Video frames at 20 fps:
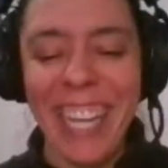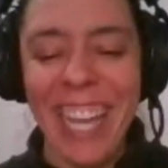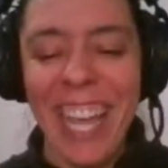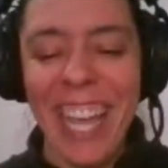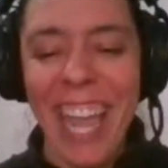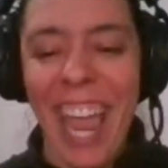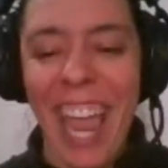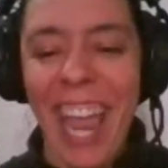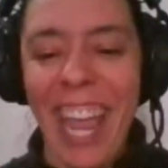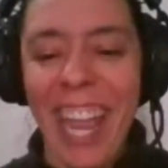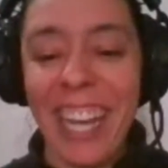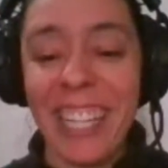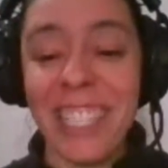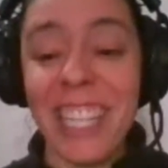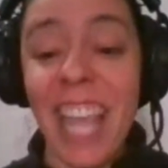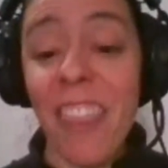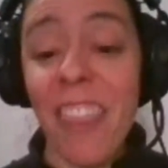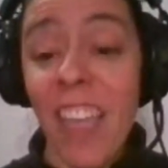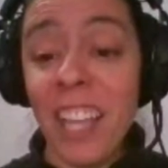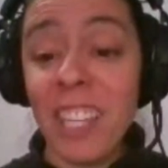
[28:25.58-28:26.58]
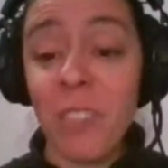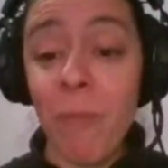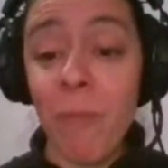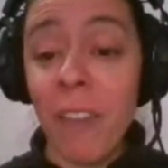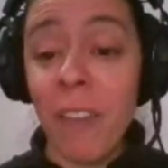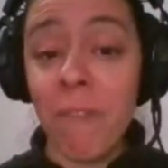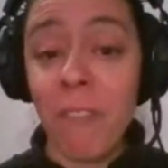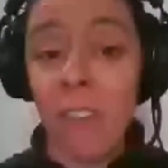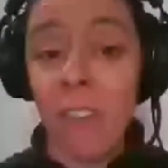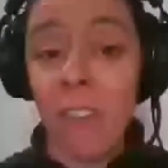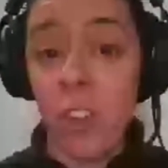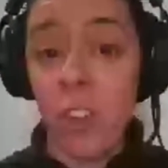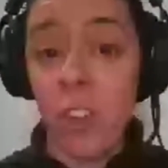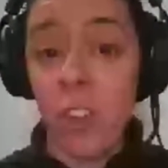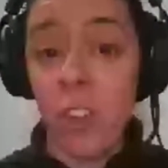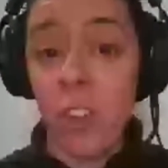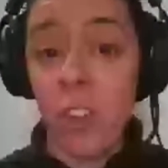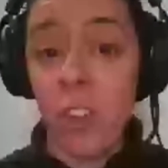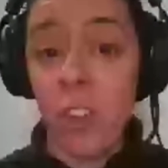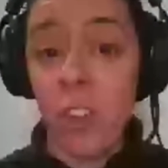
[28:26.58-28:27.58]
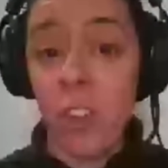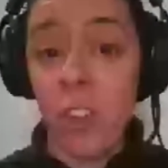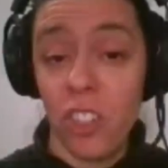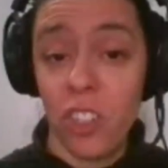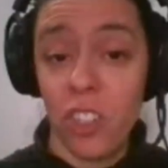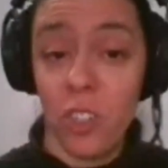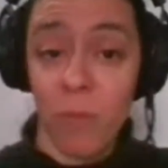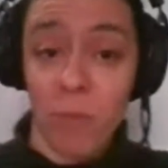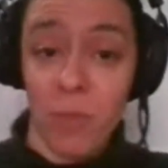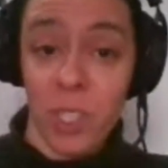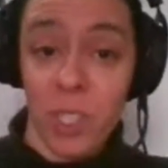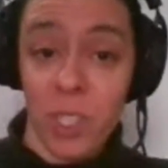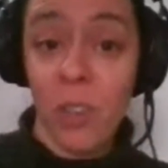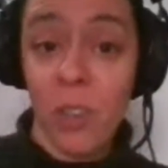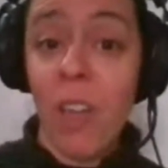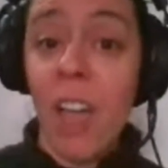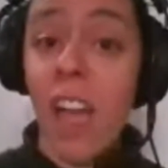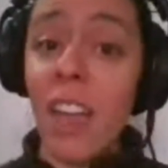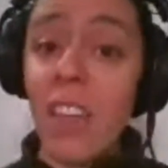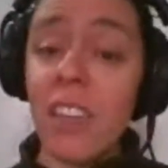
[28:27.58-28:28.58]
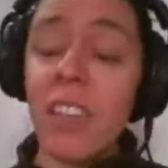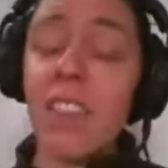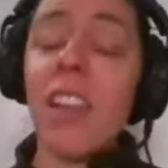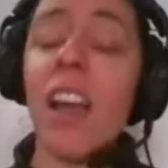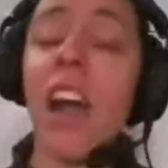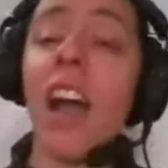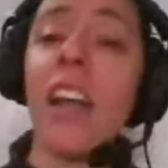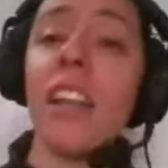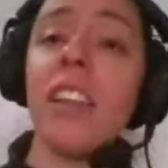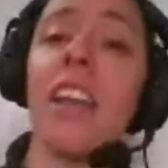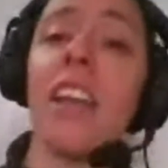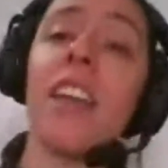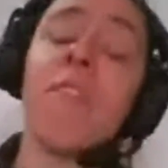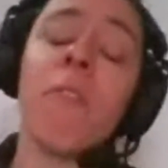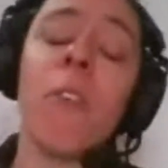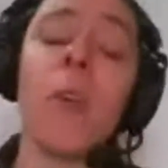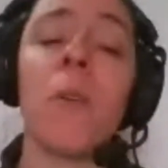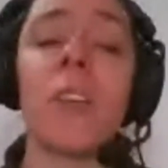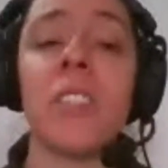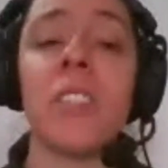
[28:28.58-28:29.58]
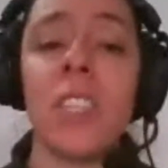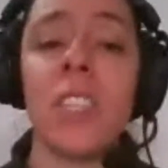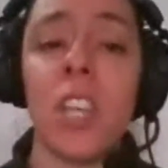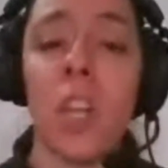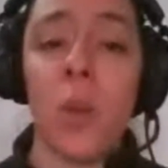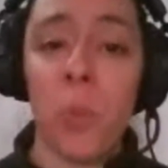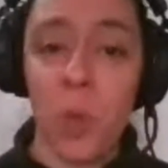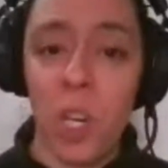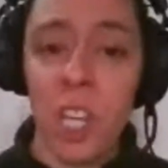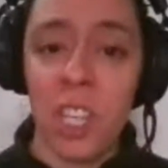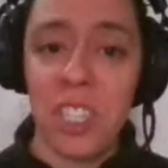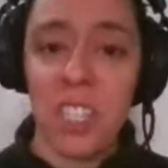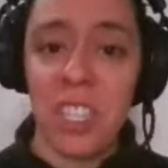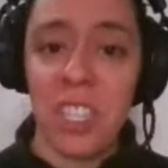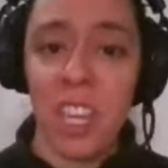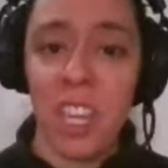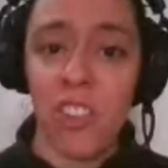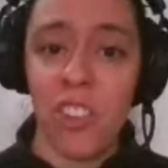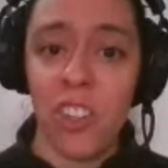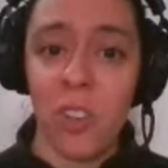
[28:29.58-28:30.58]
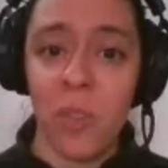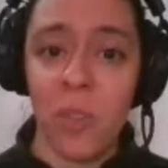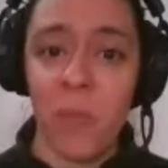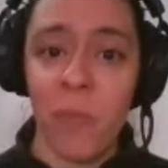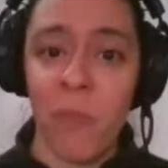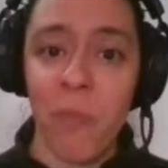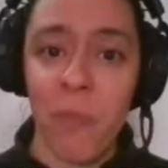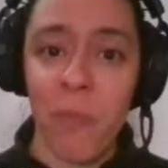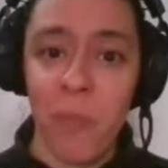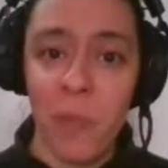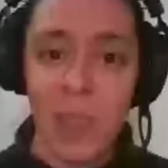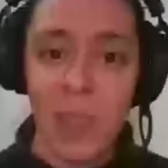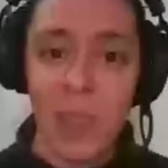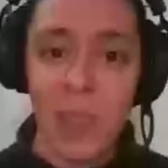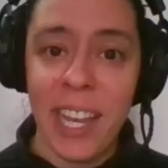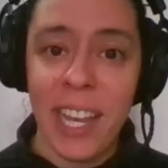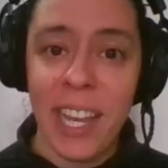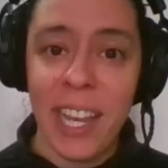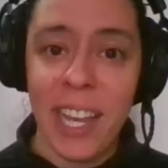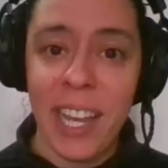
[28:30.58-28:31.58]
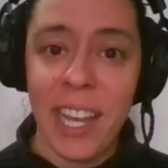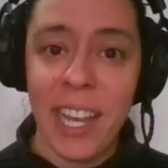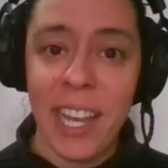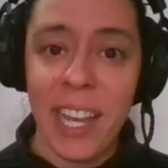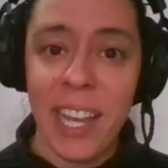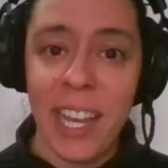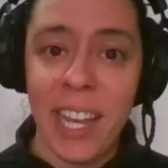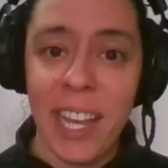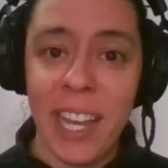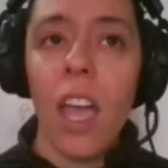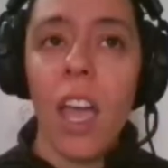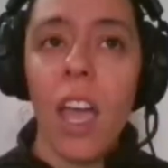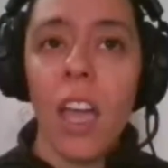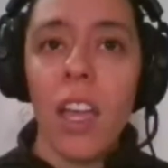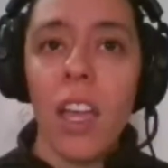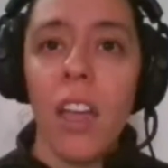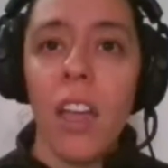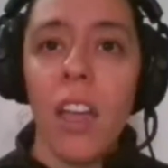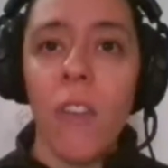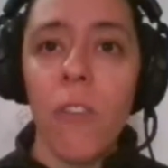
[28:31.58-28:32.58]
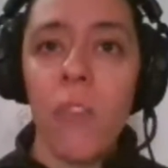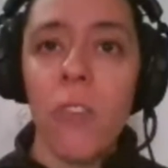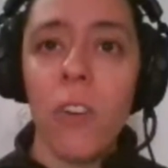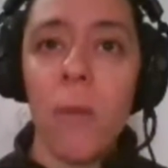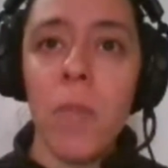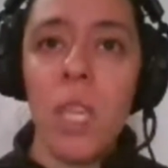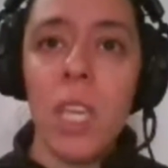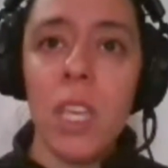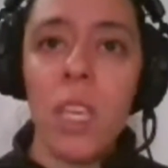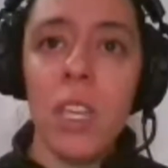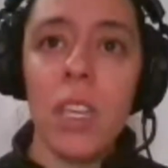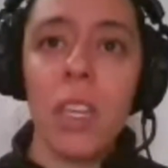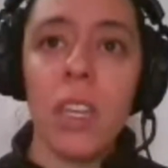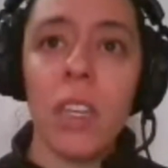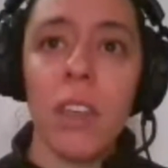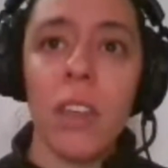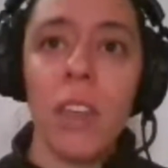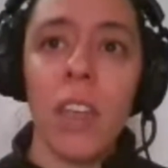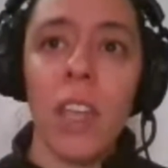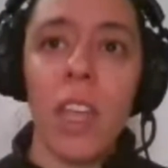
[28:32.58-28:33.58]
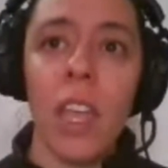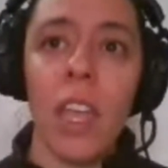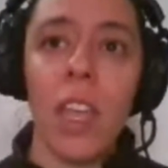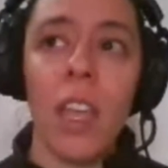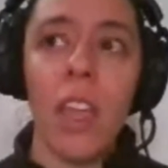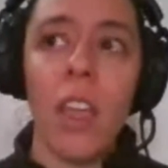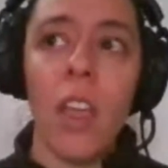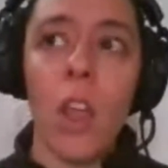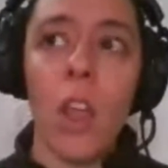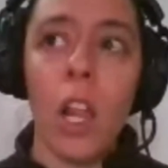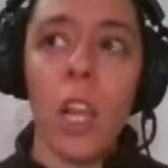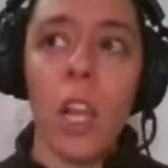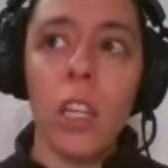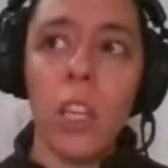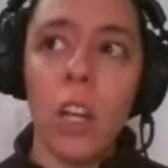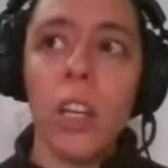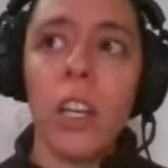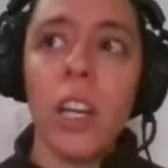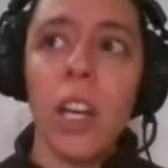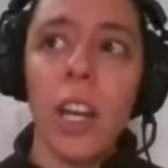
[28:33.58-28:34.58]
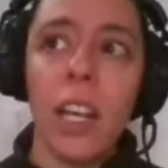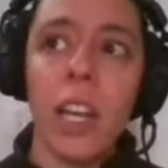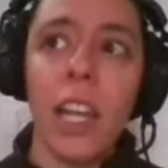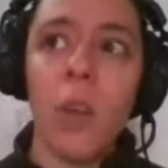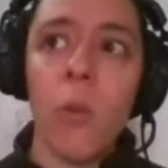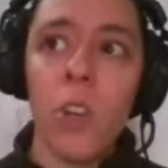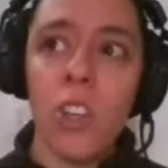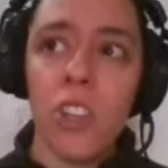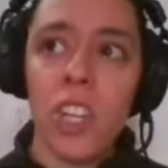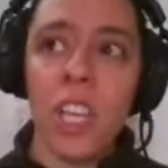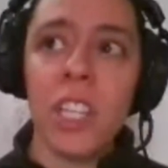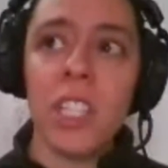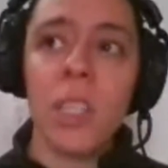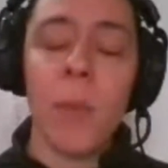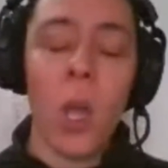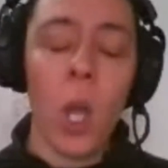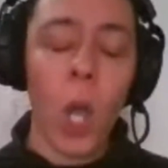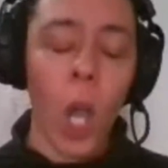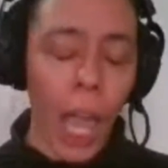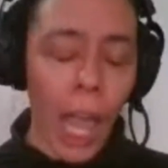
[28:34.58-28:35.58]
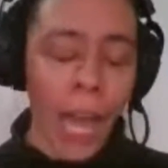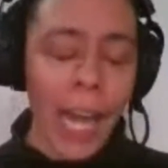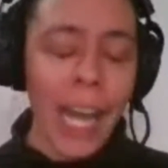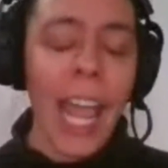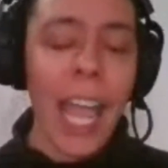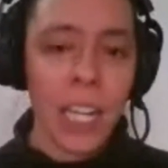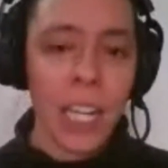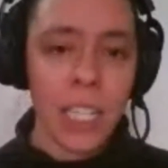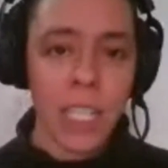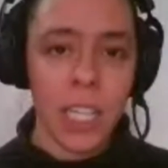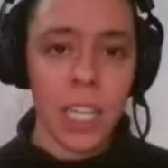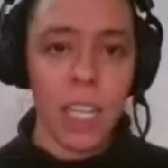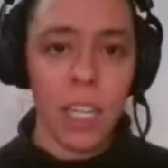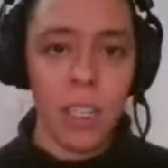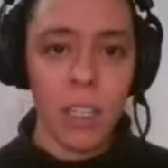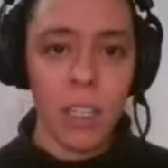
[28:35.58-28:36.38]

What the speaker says: And that's my favorite thing to teach. So I like focusing on pronunciation. Like I said, for me, learning a language is about connecting